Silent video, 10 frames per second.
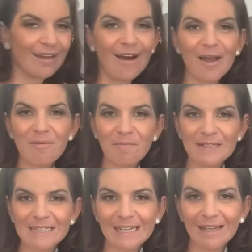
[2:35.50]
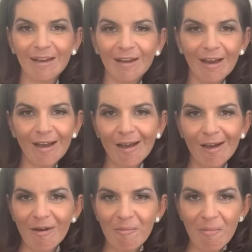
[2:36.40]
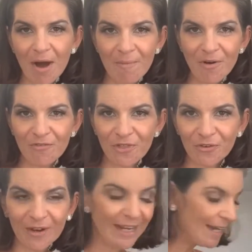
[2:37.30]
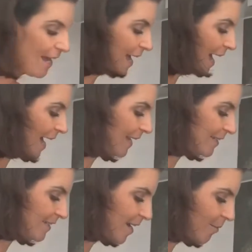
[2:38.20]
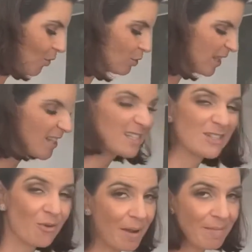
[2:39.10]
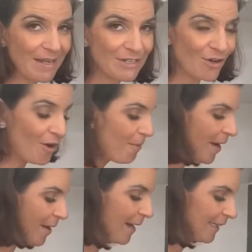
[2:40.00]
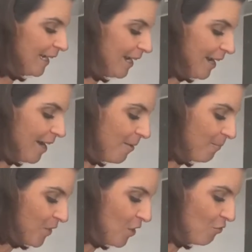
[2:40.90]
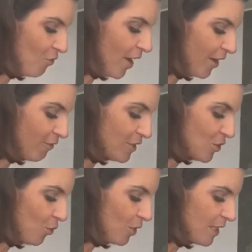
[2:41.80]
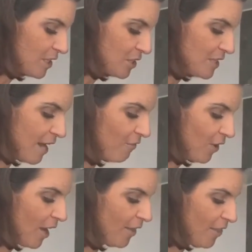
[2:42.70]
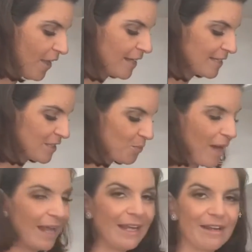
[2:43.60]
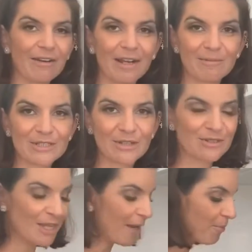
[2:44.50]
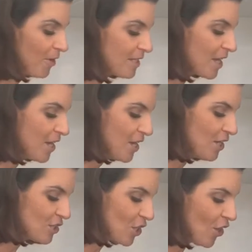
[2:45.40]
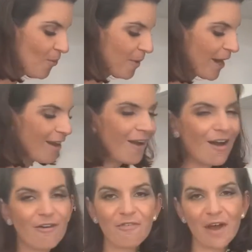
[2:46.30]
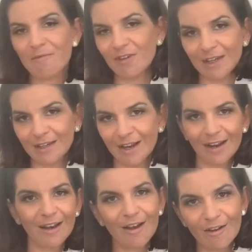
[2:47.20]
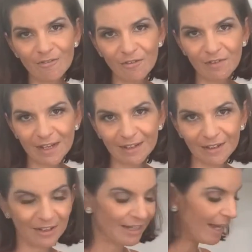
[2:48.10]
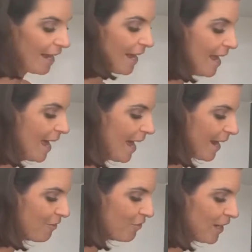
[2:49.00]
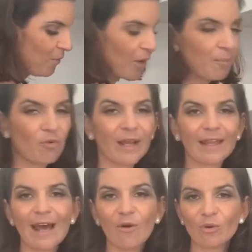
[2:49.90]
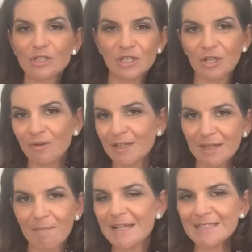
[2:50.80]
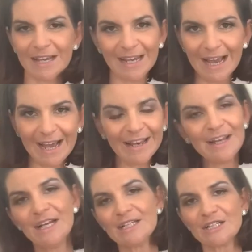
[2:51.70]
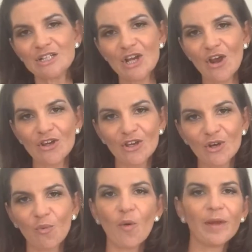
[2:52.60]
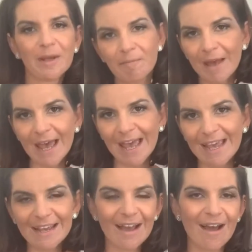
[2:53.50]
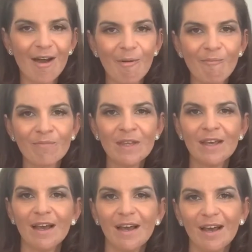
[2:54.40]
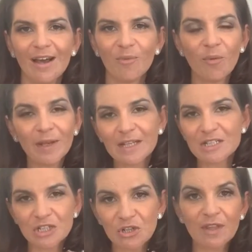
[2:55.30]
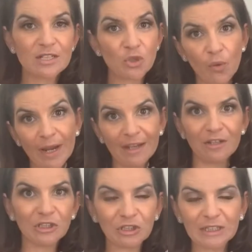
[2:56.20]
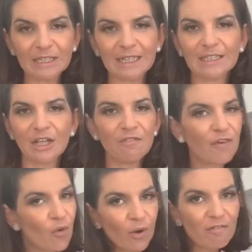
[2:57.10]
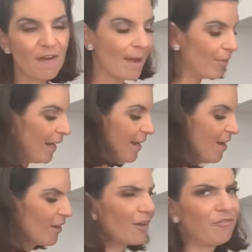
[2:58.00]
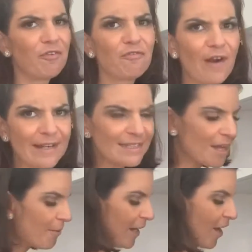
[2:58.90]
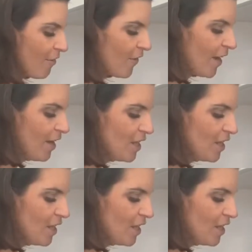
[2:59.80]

I'm a busy uh, mum of three, and um, also this is not my main job. I actually um, run a resort and do several other things as well here in Limassol, Cyprus. So, but I love, I'm vegan and I love vegan cooking. And I really want to bring that all to you at the best I can to show you what we can make, um, uh, what we can do that's quick, nutritious, good for all the family, good for friends coming over.